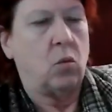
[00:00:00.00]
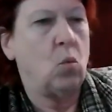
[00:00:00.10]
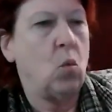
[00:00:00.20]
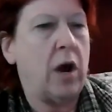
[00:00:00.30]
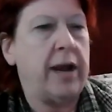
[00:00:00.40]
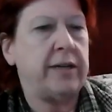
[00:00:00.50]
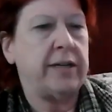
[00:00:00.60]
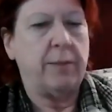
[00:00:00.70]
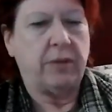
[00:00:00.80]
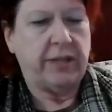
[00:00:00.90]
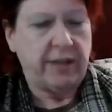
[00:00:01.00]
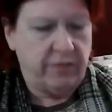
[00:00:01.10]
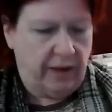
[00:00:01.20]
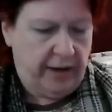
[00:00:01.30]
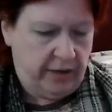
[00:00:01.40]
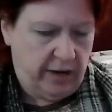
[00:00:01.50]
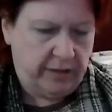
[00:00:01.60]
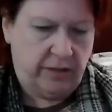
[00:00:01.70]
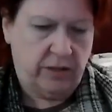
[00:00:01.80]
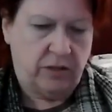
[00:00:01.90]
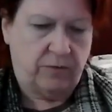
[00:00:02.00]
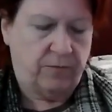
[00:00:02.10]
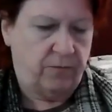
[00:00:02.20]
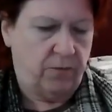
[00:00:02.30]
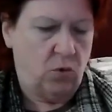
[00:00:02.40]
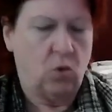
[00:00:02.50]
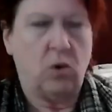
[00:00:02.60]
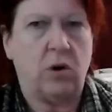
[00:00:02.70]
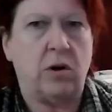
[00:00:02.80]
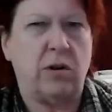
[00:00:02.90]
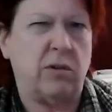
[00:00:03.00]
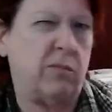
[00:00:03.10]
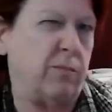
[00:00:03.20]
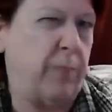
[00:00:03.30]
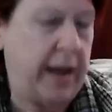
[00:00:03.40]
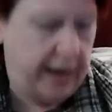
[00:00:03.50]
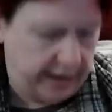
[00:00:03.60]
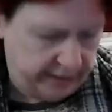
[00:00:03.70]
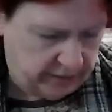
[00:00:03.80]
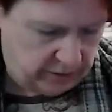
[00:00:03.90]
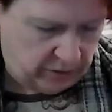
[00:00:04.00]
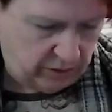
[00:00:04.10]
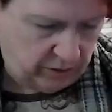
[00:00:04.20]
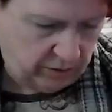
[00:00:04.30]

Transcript: White. I believe I got this for bags.